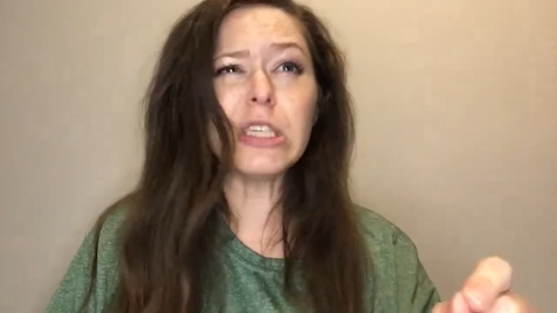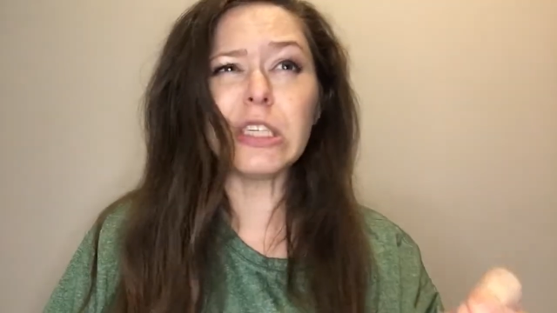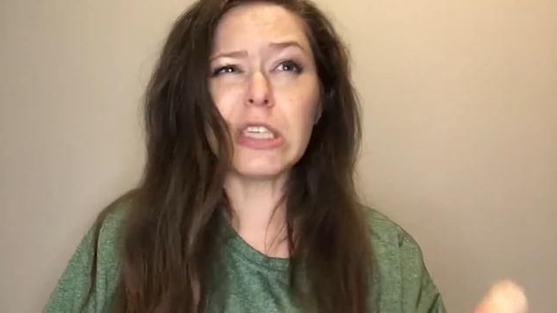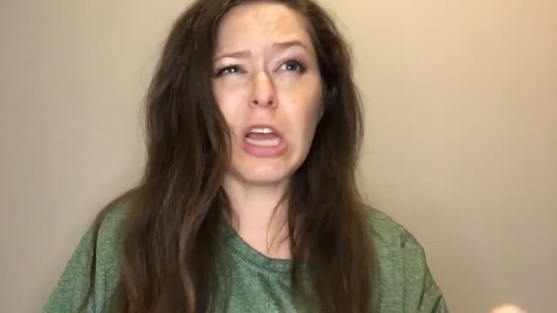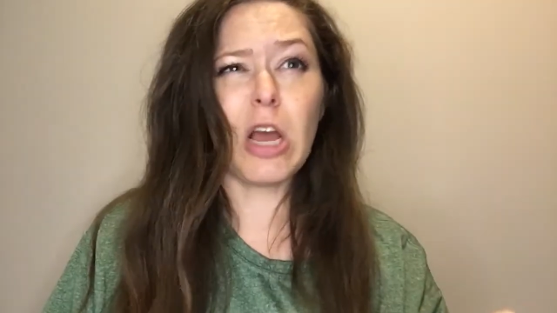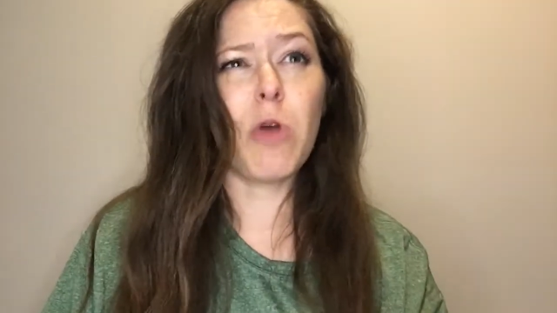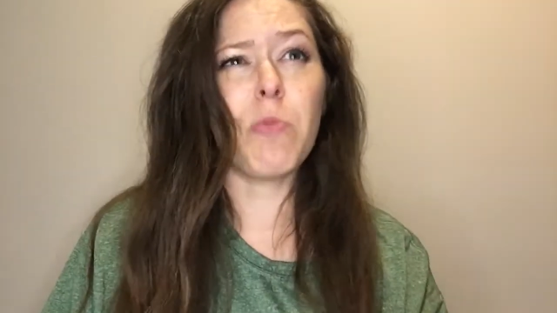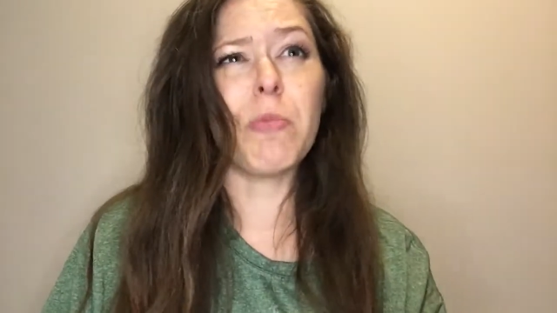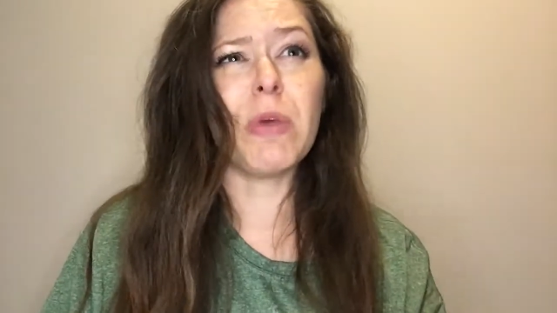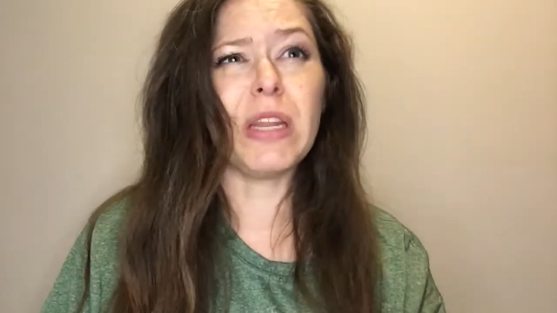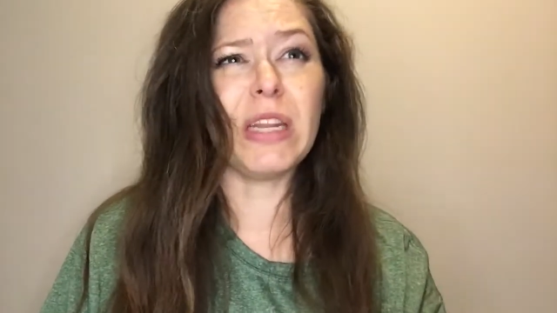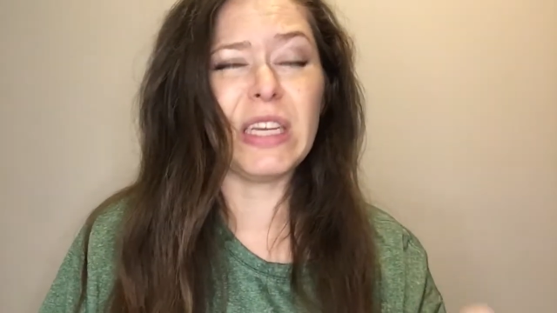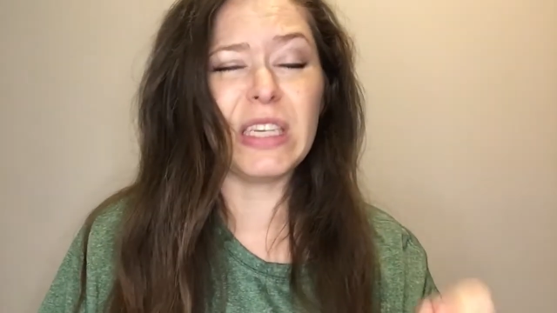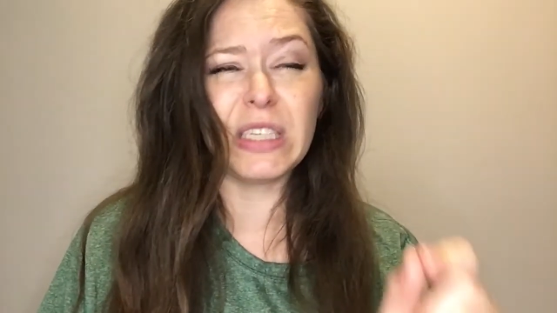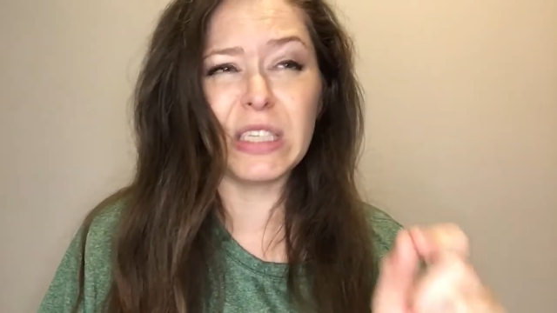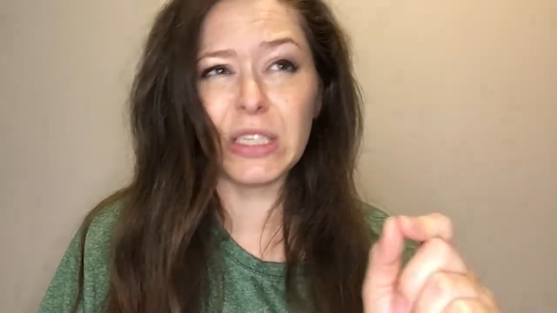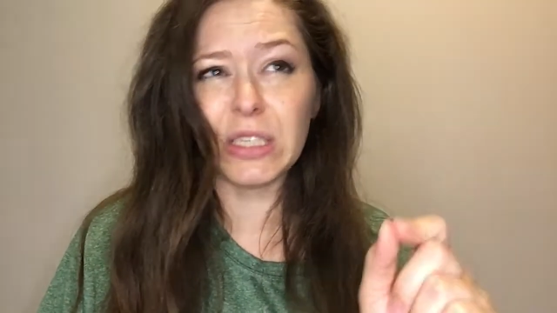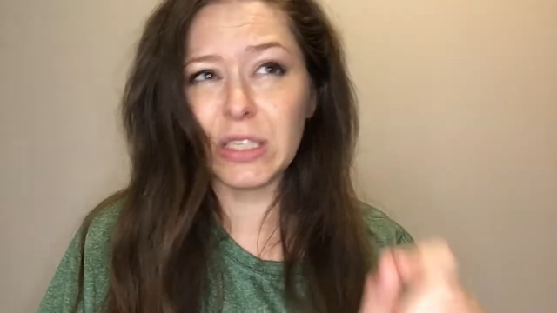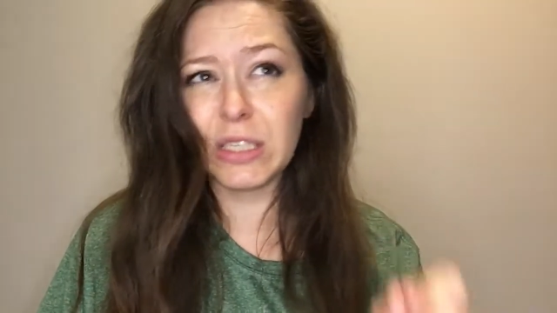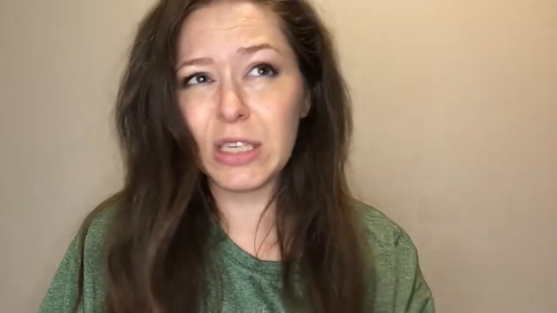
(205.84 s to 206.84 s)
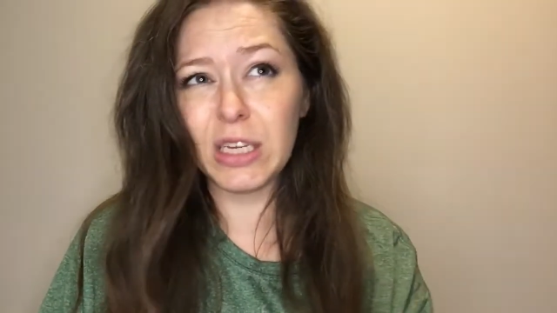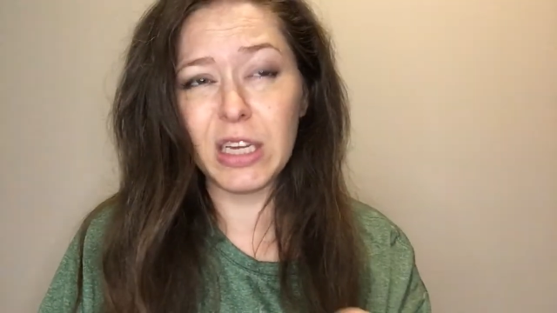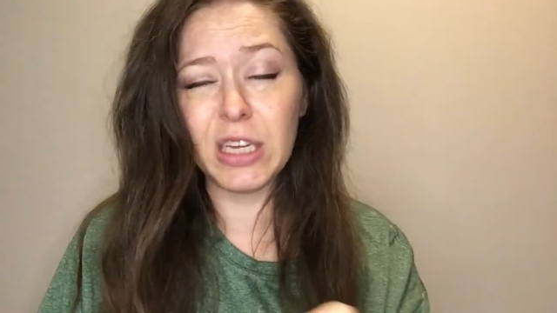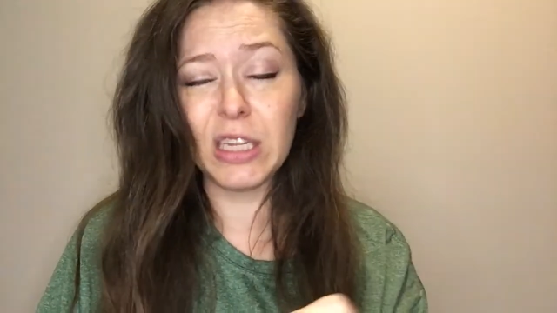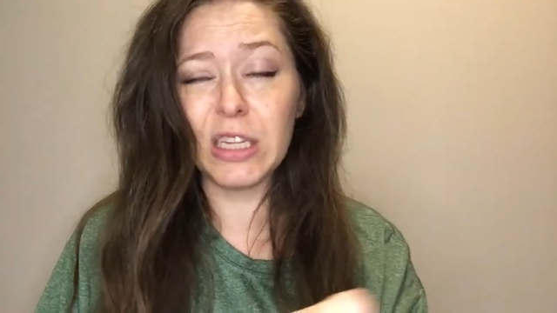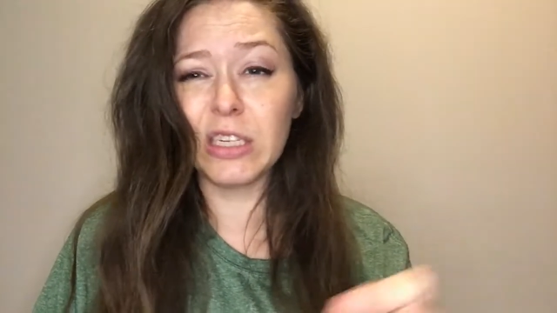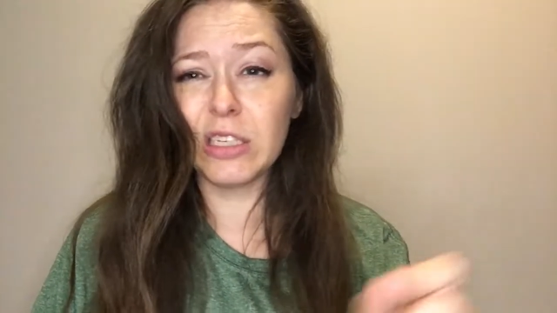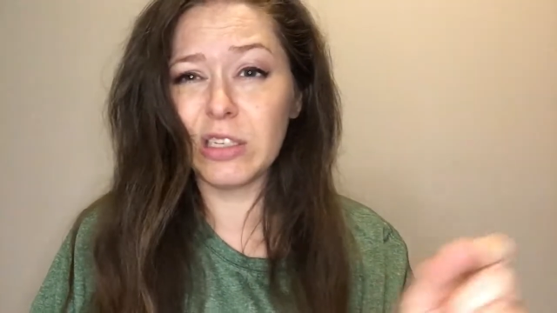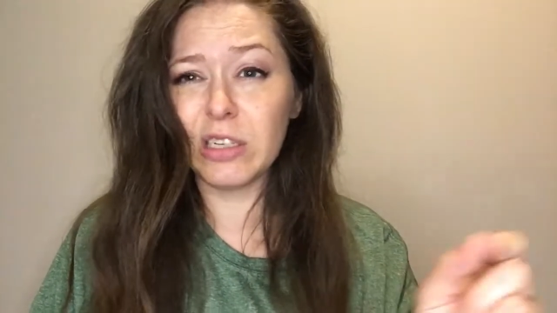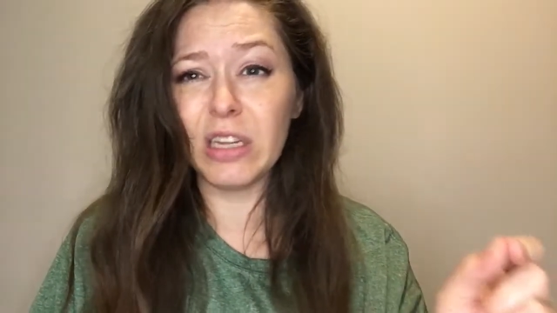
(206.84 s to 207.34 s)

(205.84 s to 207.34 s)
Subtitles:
how many skin